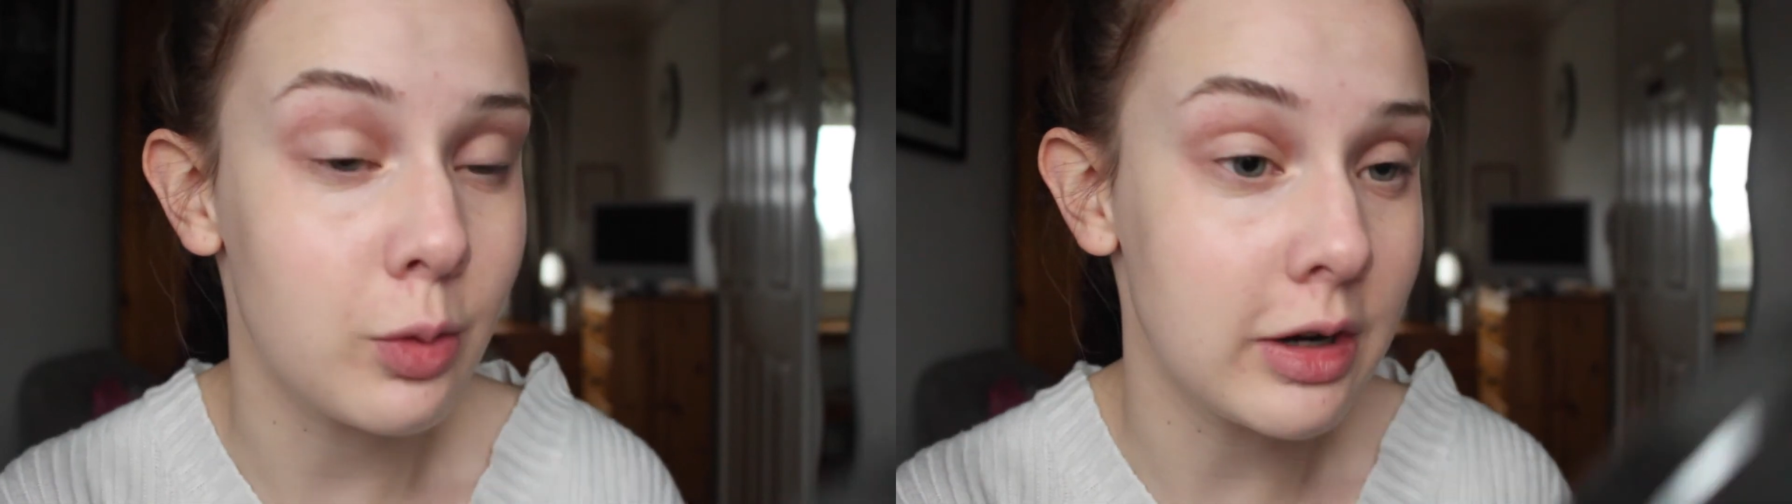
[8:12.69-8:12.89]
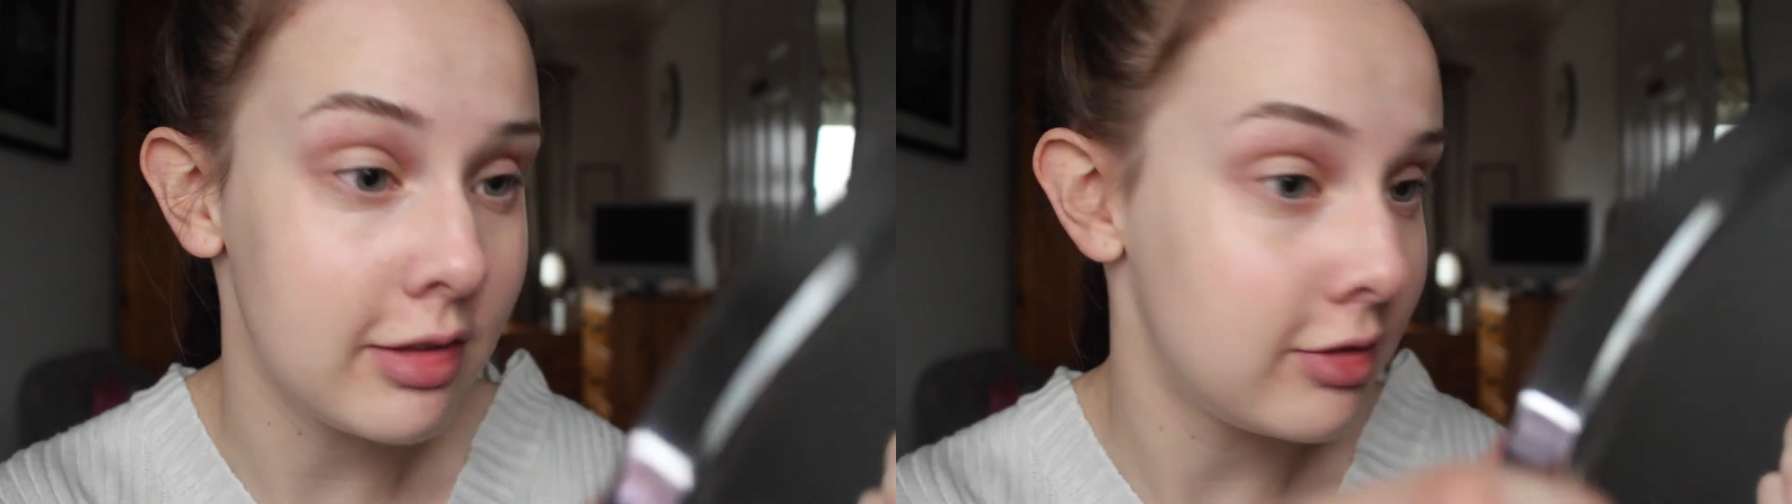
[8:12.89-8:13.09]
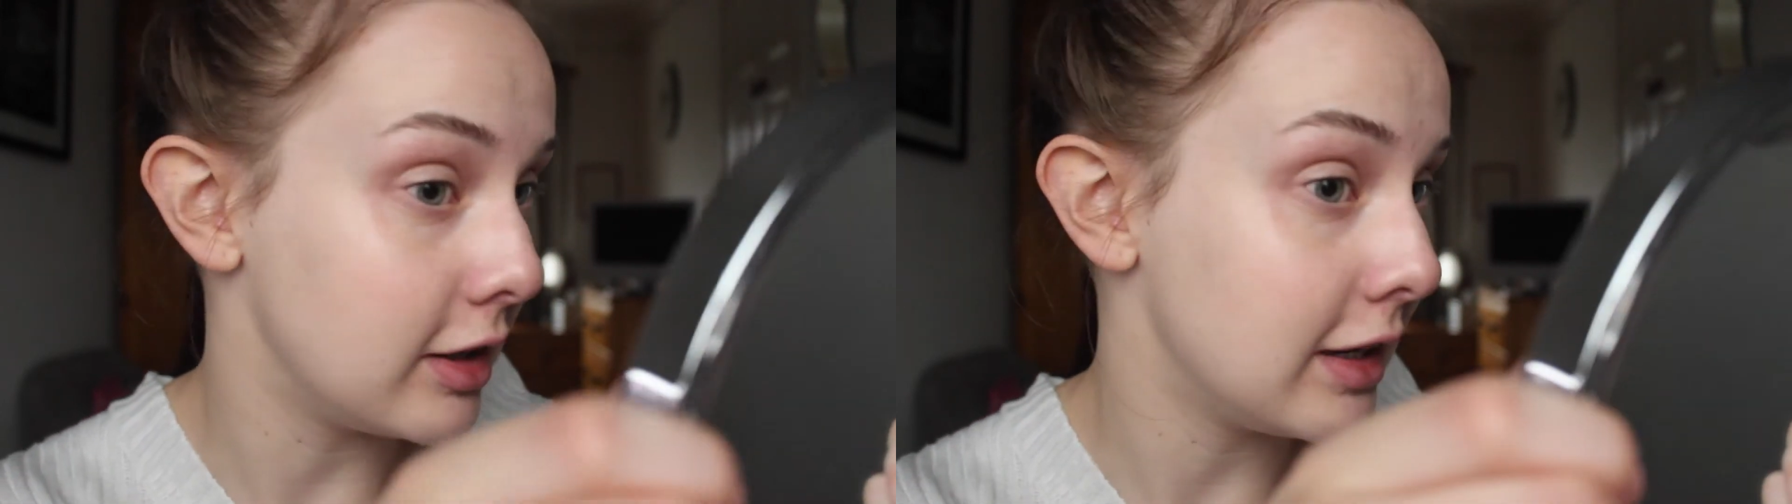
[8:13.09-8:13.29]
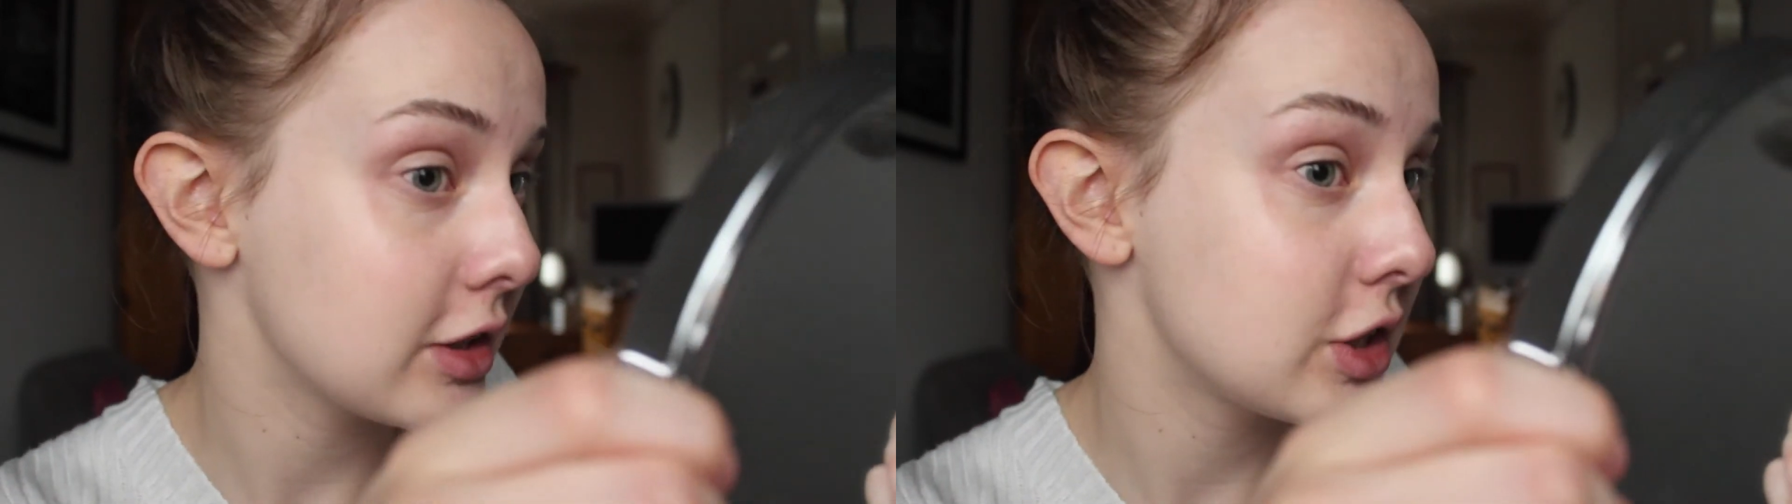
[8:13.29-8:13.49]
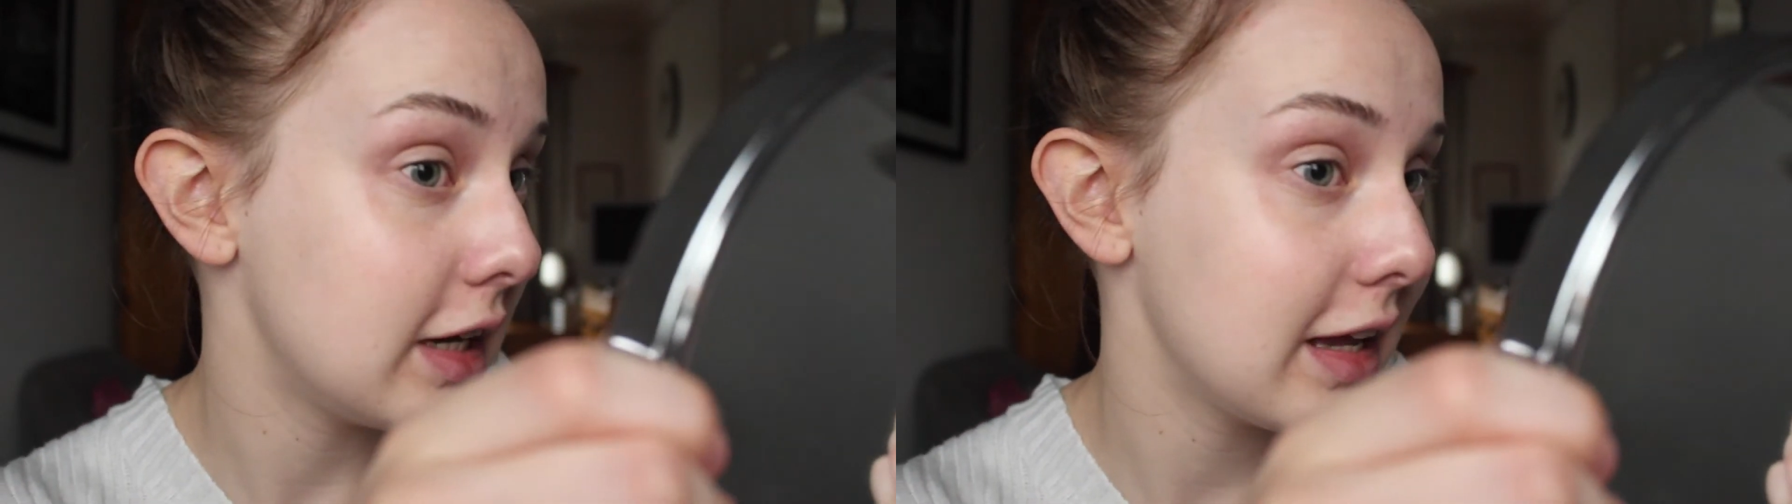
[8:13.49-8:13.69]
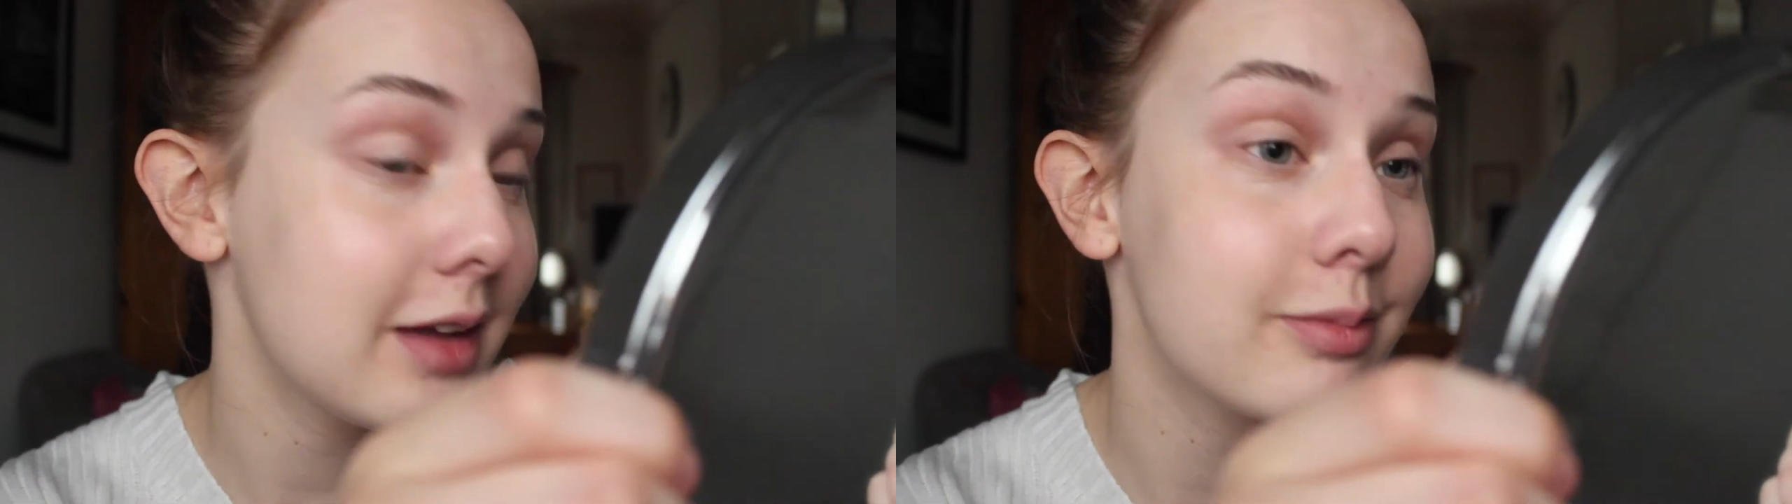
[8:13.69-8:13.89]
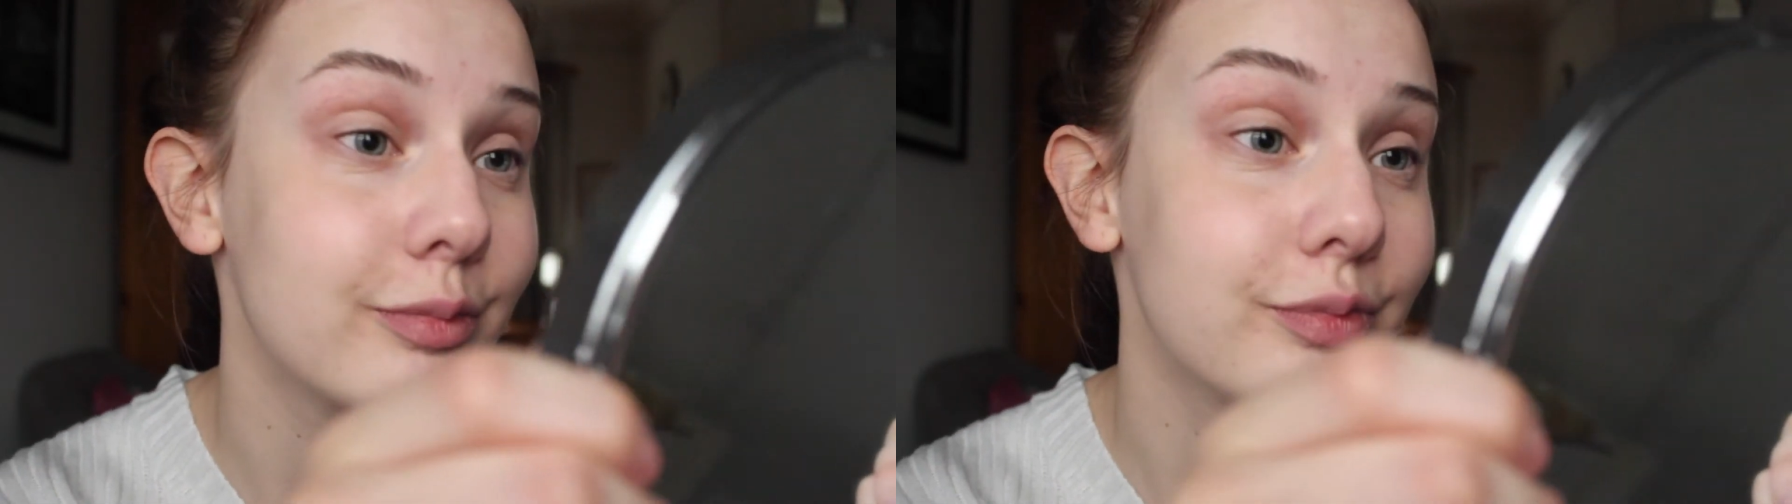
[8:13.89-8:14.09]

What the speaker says: what it's done actually.